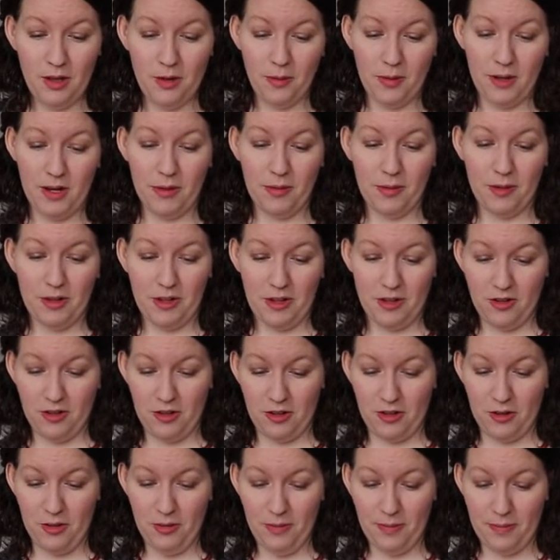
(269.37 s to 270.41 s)
what I'm going to
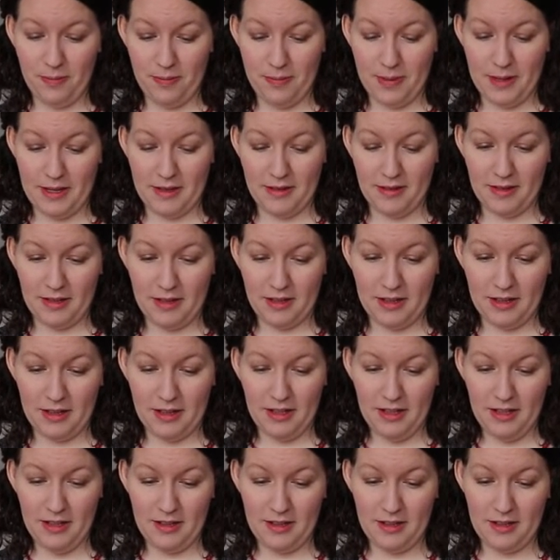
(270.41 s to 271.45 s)
do
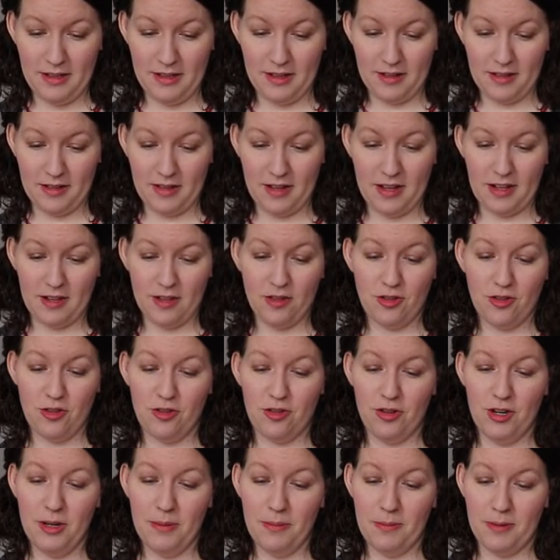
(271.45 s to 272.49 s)
basically is cut
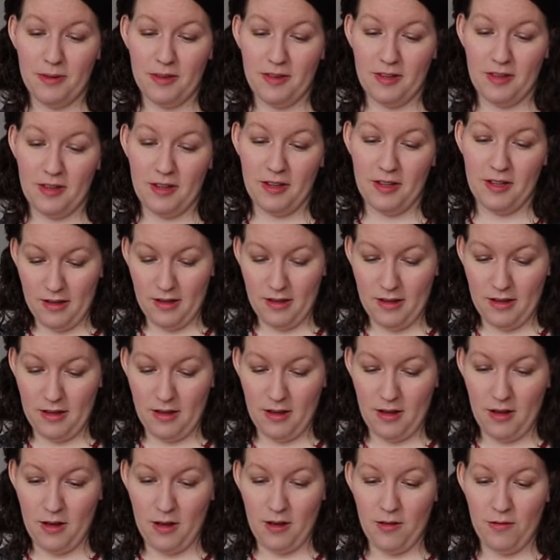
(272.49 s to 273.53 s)
strips
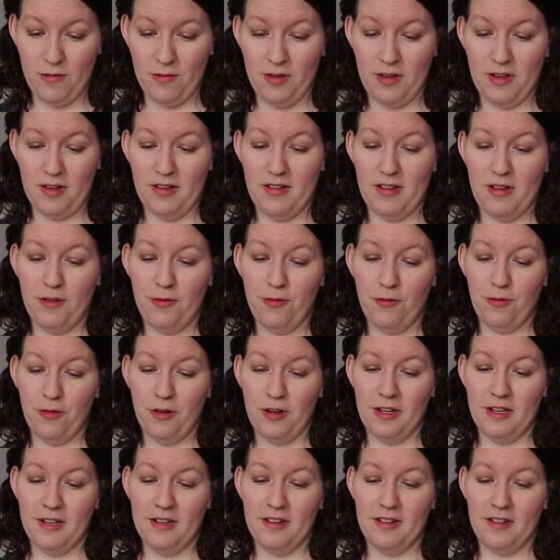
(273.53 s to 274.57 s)
of
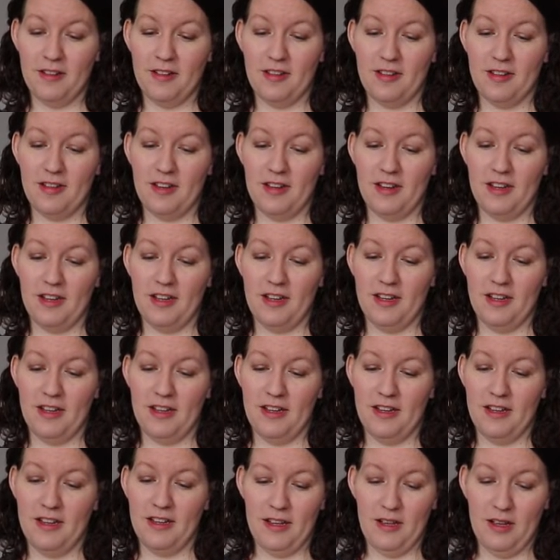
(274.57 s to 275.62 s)
different
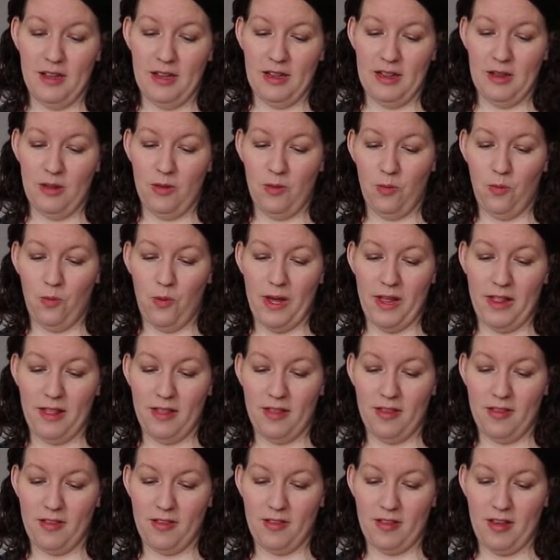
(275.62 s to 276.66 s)

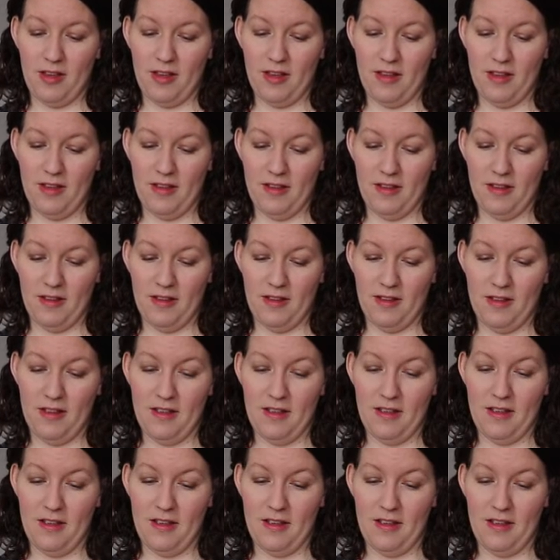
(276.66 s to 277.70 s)
widths
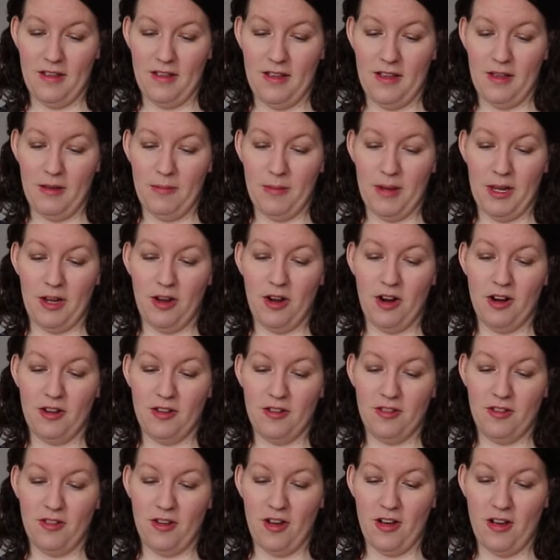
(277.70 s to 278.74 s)
in my
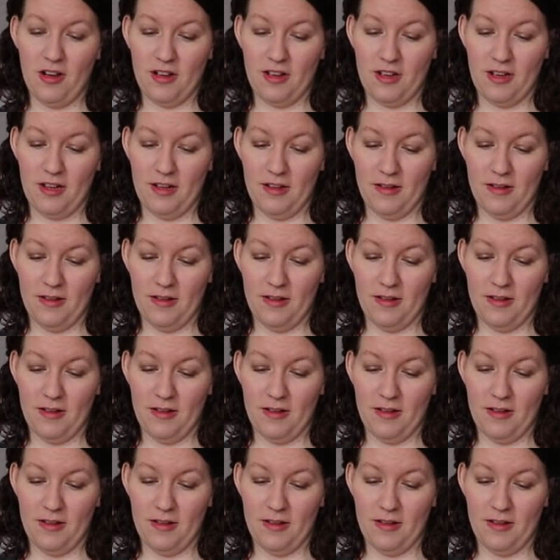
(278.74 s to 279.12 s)
cardstock.